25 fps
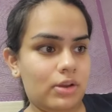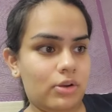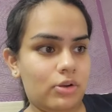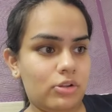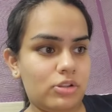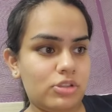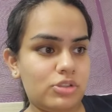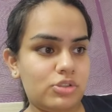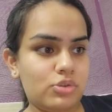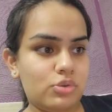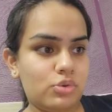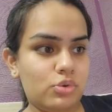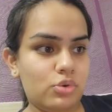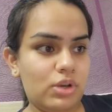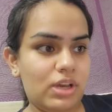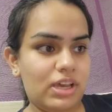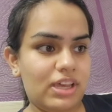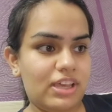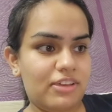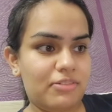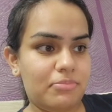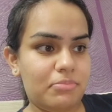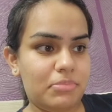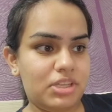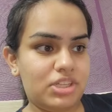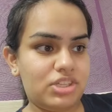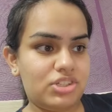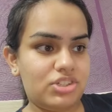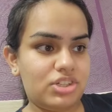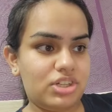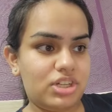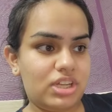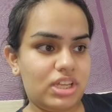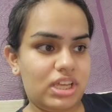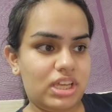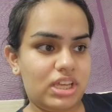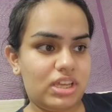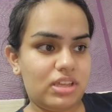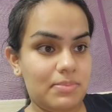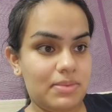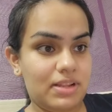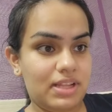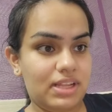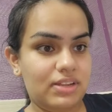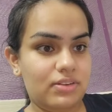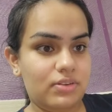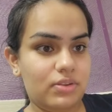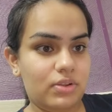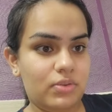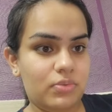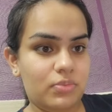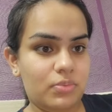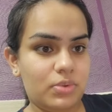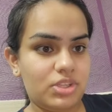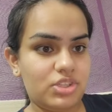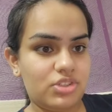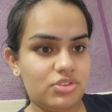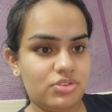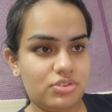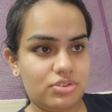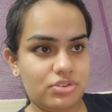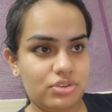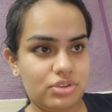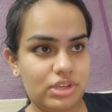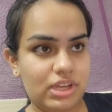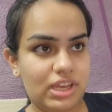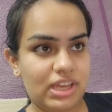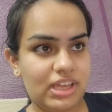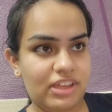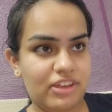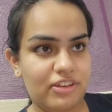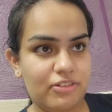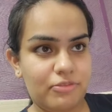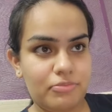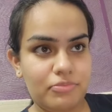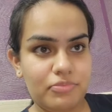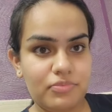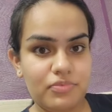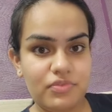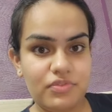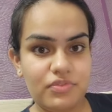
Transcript: Also I have mentioned here timeline in which I have